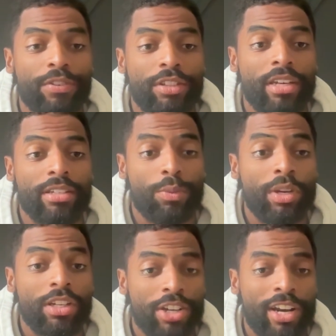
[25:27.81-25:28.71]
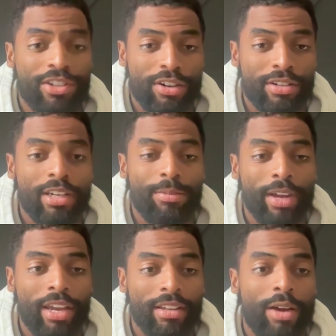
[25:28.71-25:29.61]
for things that we could change in our
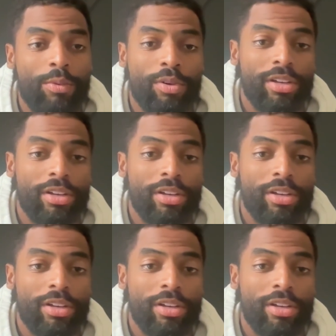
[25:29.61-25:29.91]
CBA that